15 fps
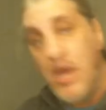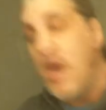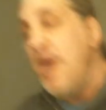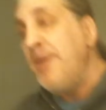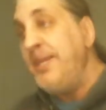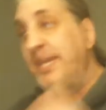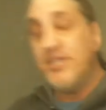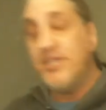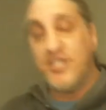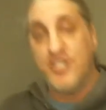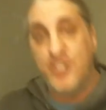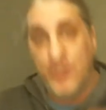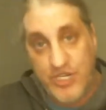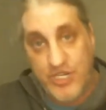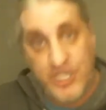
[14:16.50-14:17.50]
the
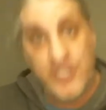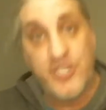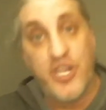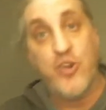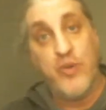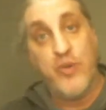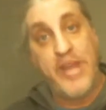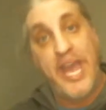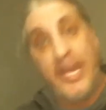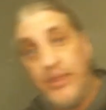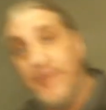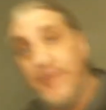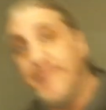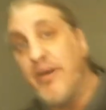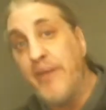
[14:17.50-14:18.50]
institutions that create
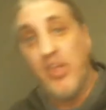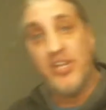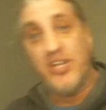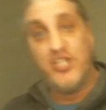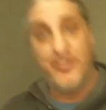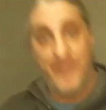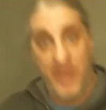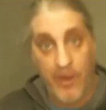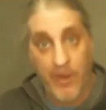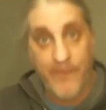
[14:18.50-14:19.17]
the public sphere.